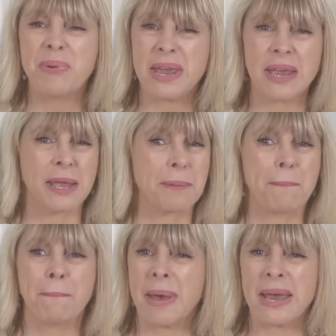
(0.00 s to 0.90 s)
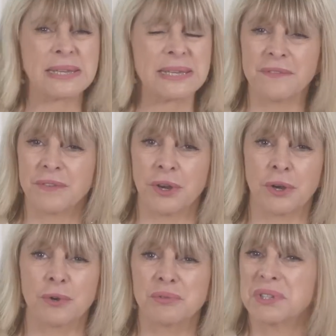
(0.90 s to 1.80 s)
big, massive
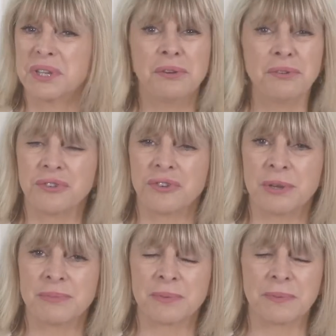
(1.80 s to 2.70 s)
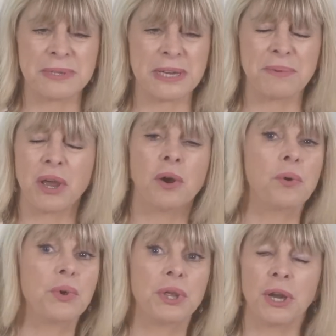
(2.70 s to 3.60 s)
goals. Don't dream small. People say to me,
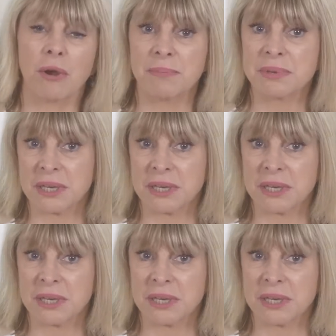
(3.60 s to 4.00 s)
oh, you know, I'm